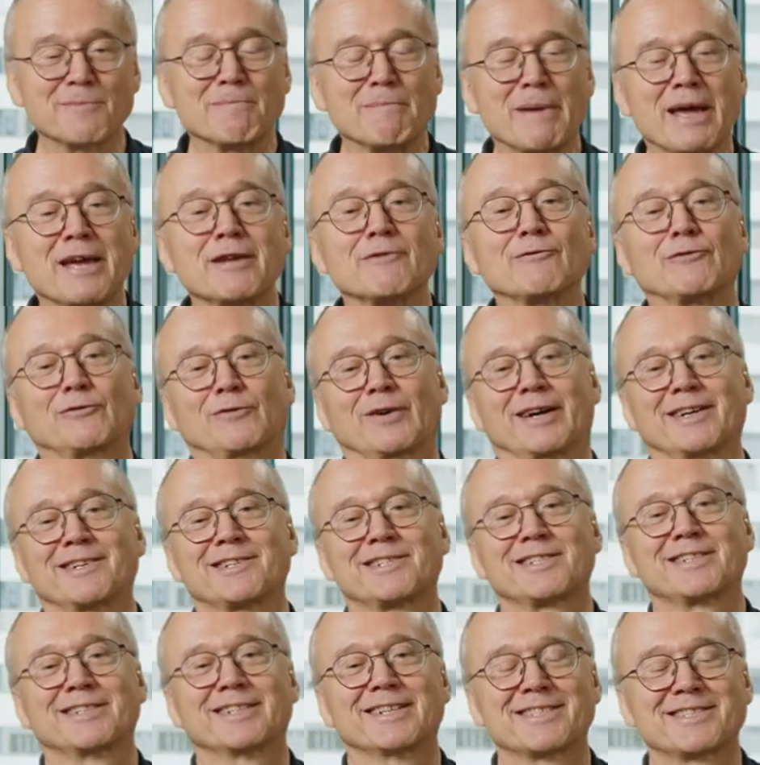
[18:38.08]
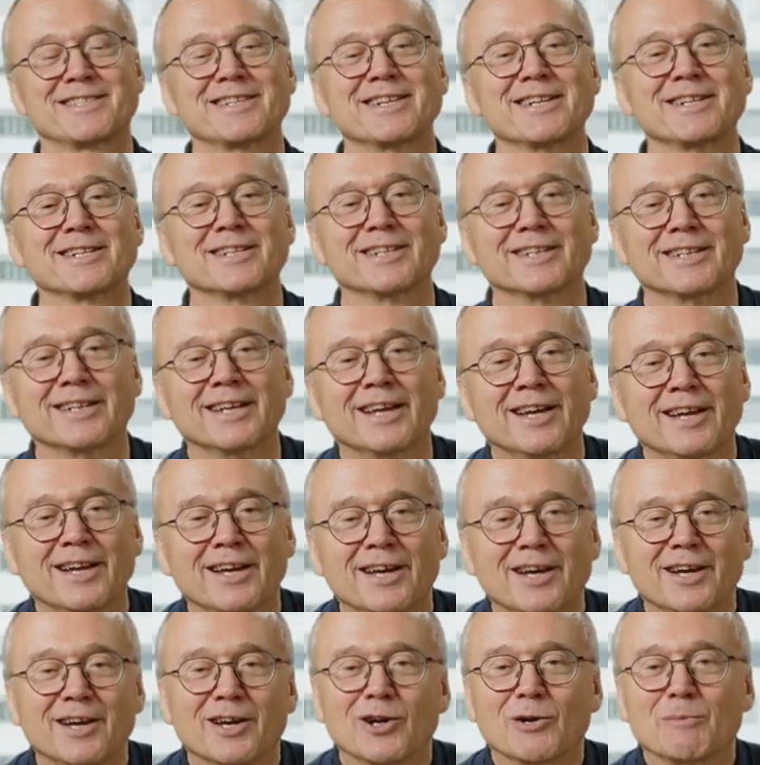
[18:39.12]
the main function, it's hidden
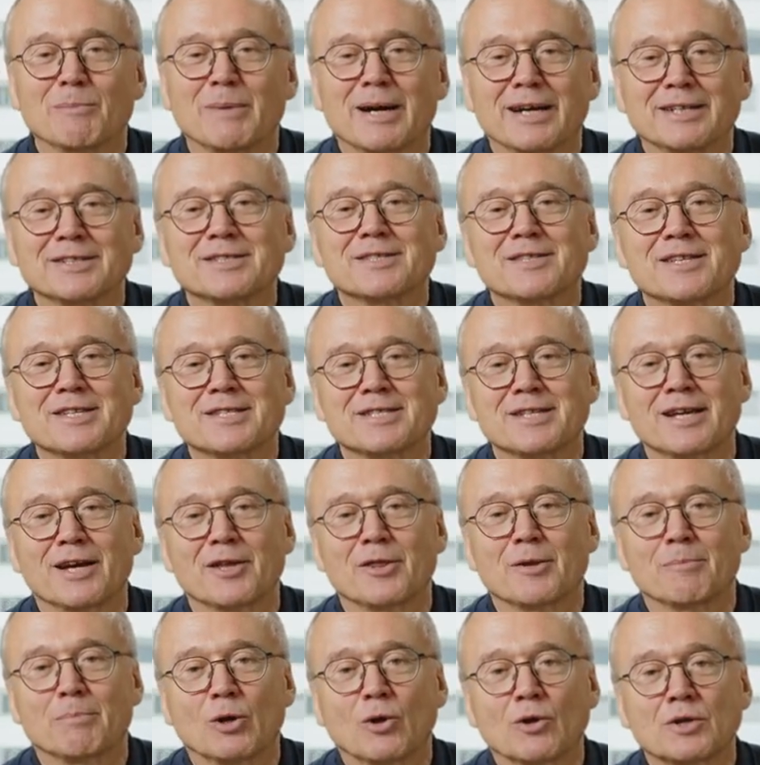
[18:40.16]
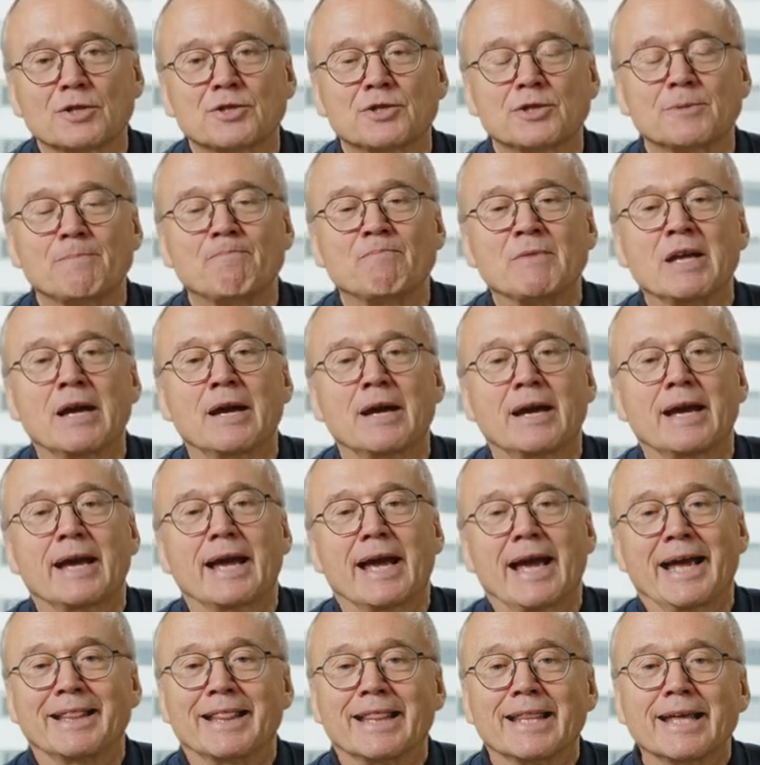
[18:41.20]
amongst these other blocks.
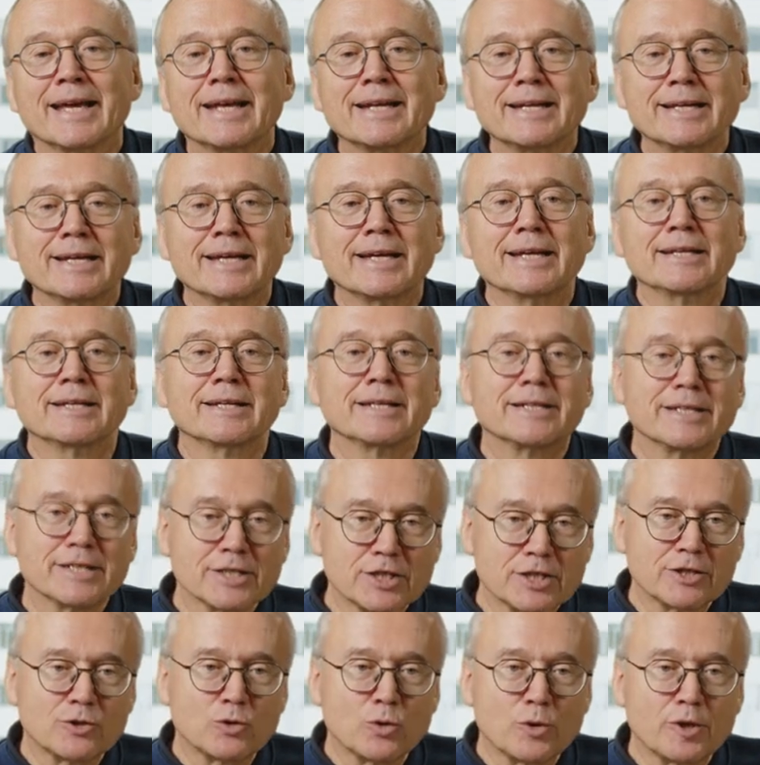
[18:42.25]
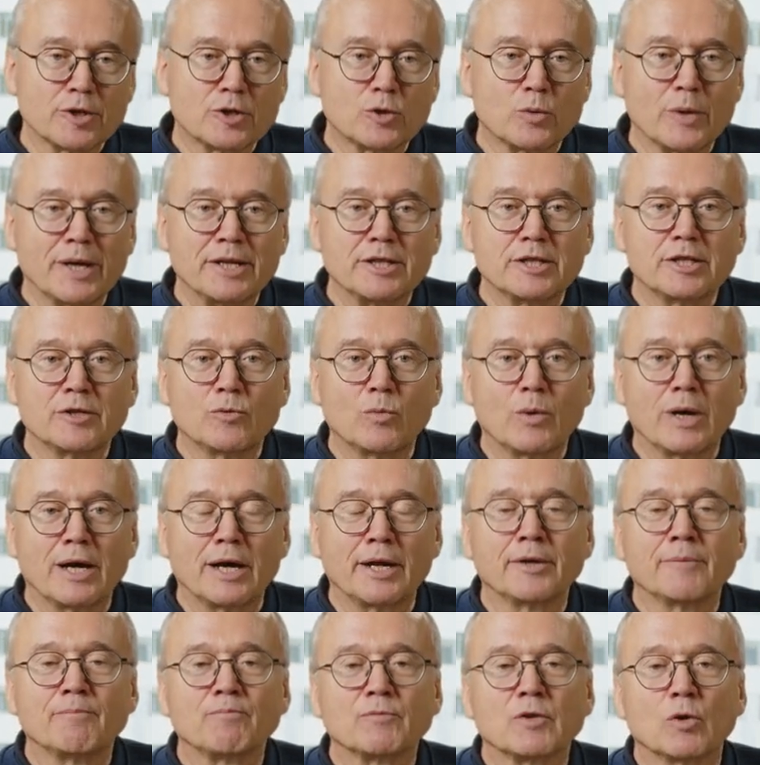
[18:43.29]
And then in addition to the
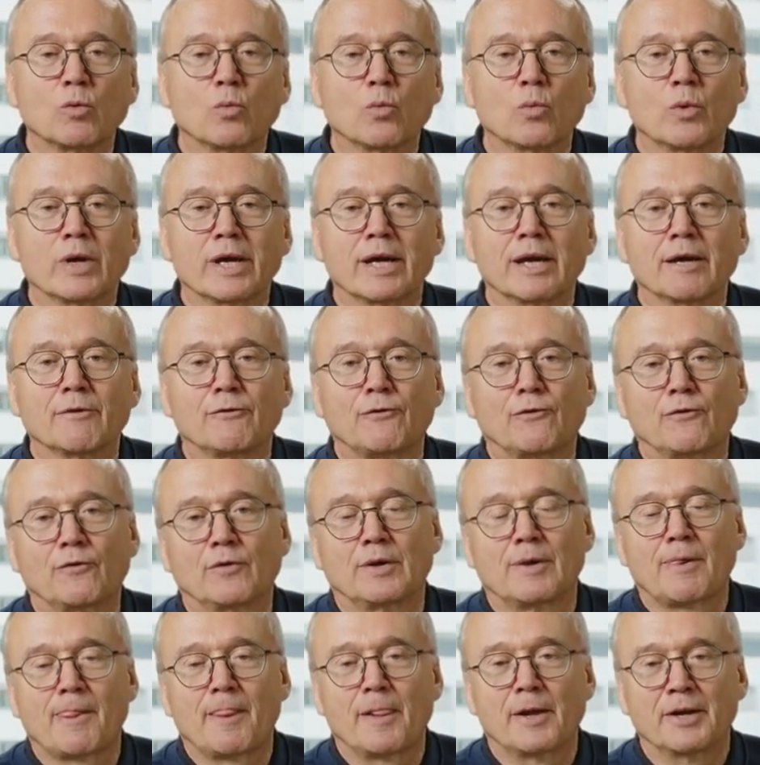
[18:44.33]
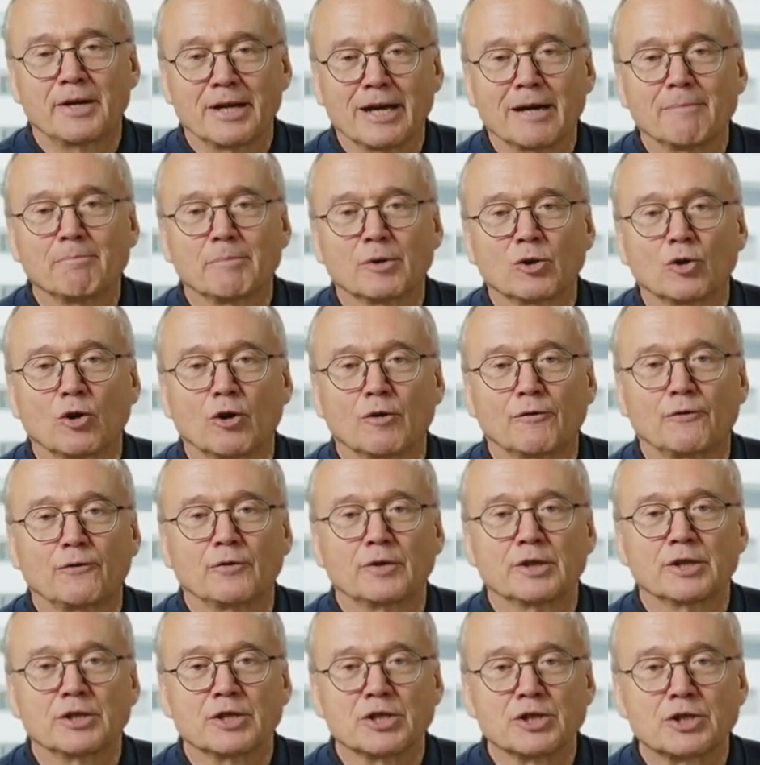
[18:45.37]
21, we have a number
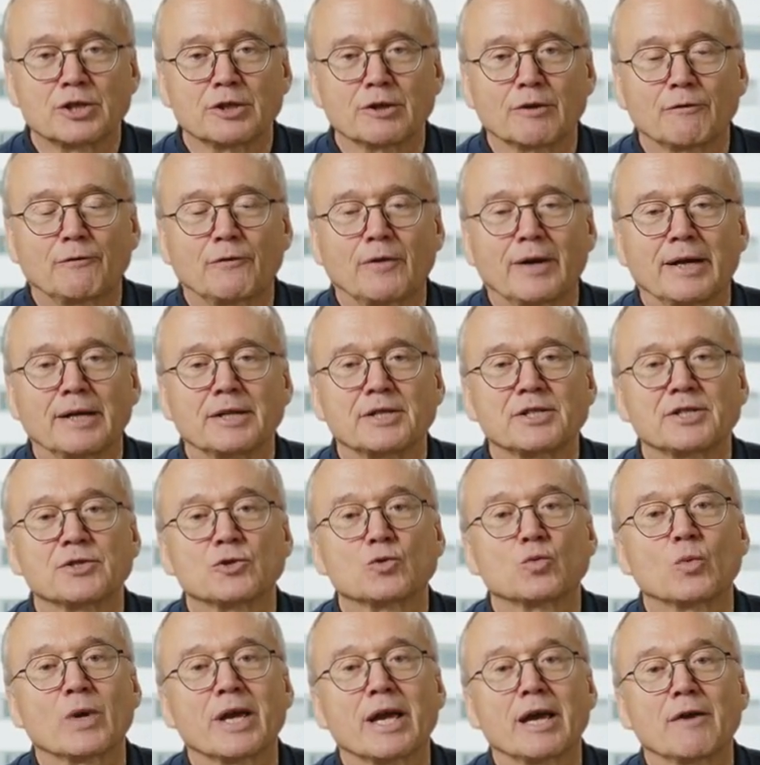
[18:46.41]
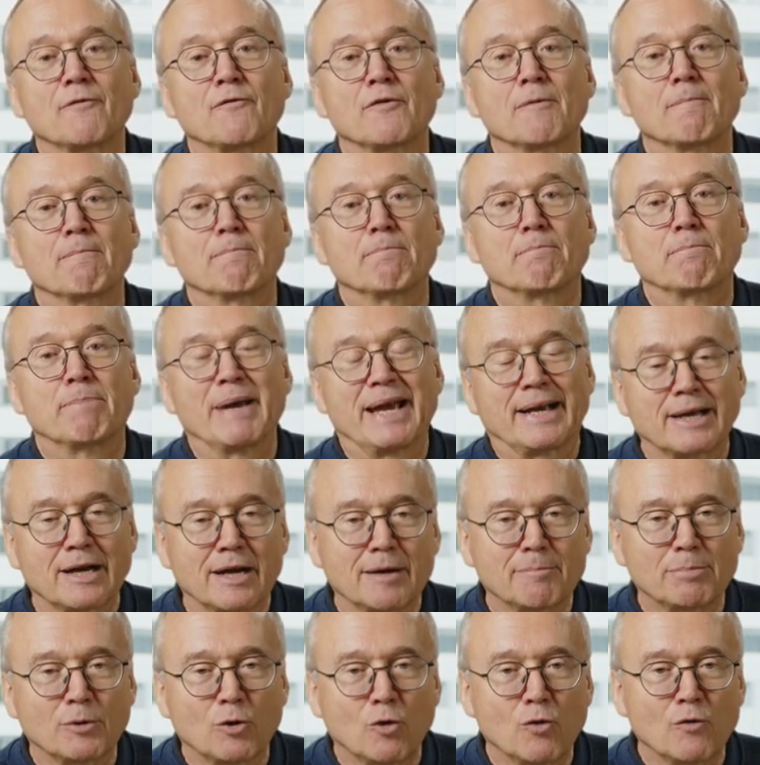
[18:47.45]
of additional functions. We have a
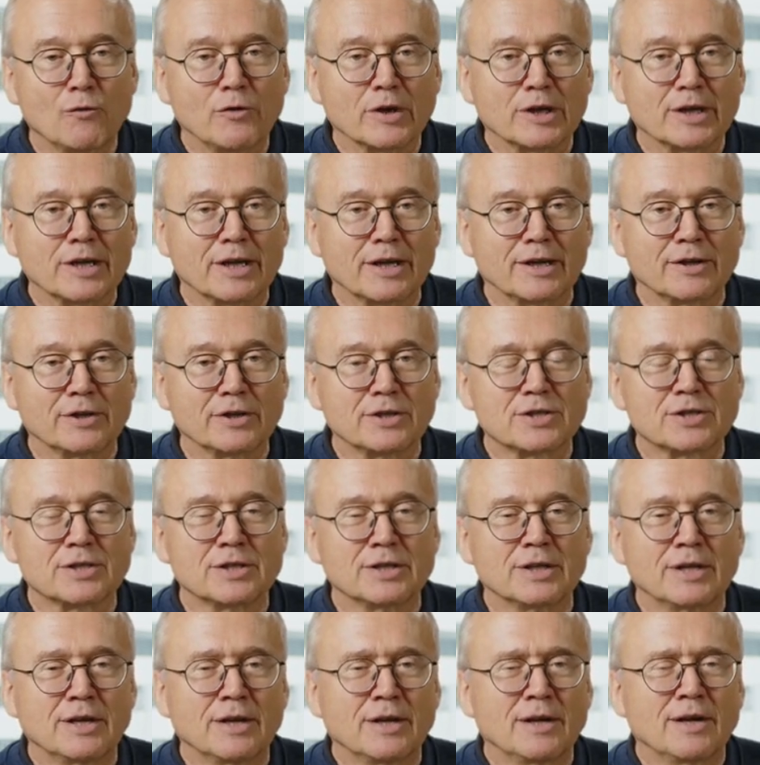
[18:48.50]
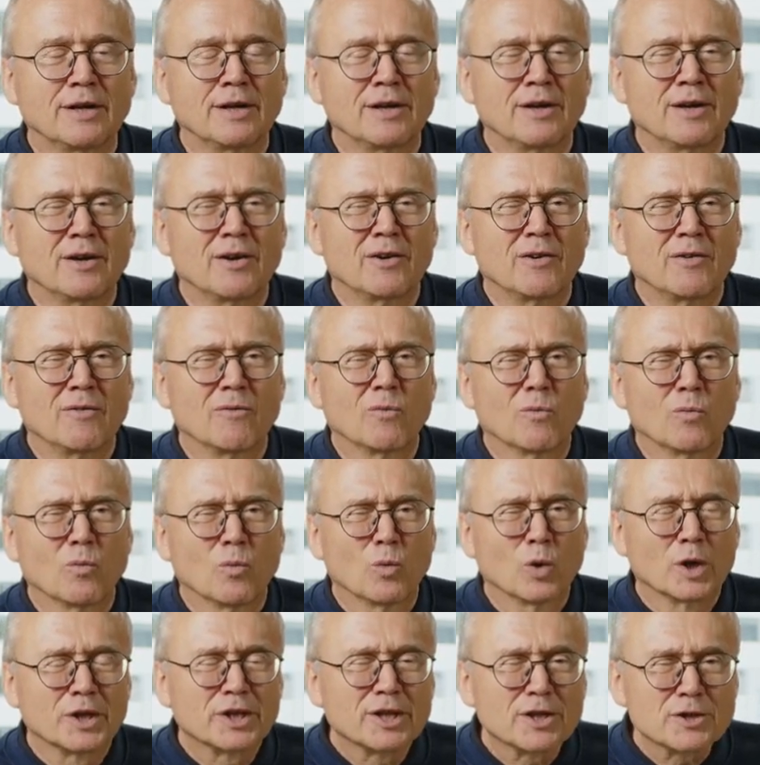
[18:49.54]
backup overcurrent.
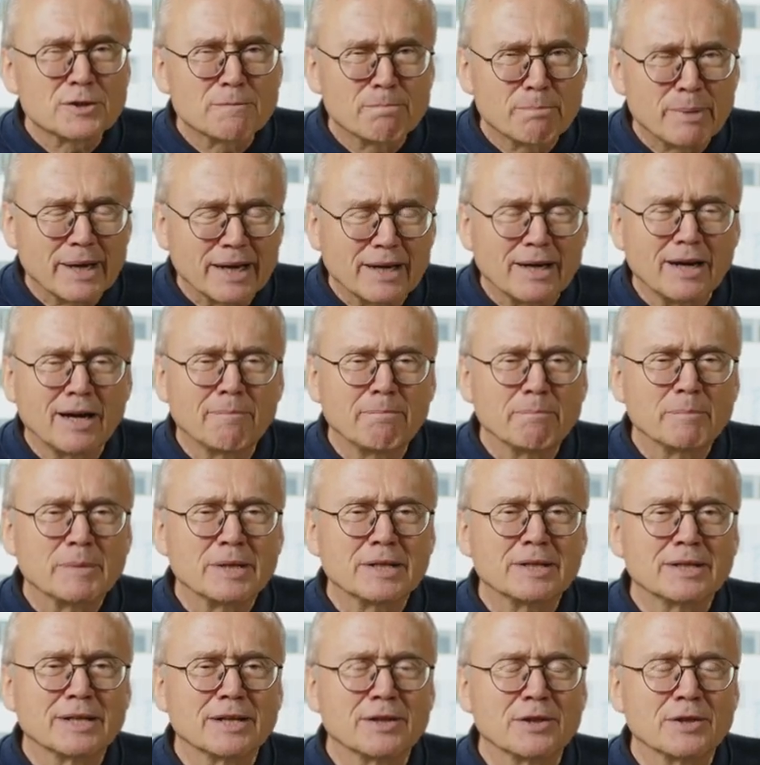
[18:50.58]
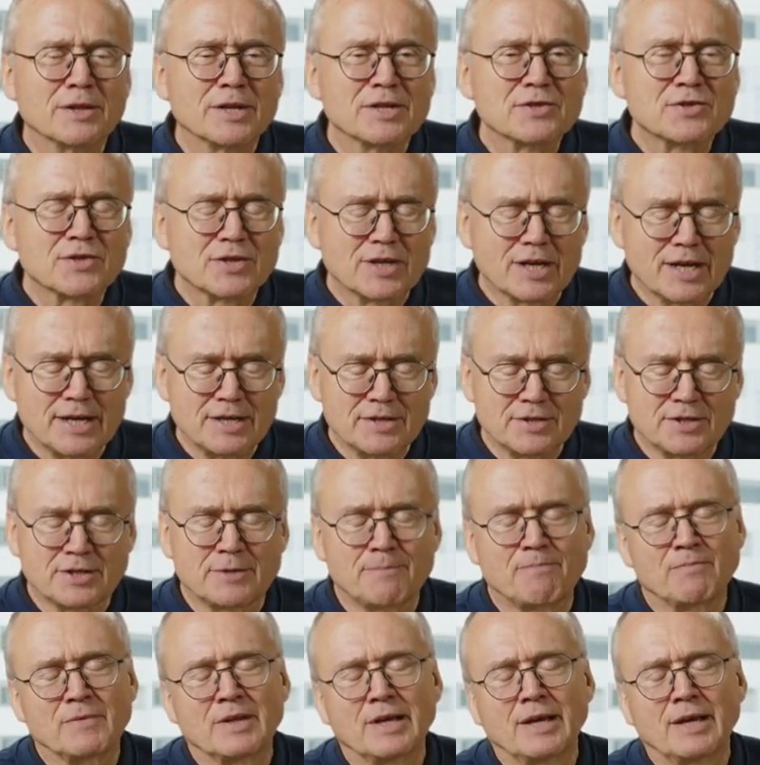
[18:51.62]
What does backup mean in this case?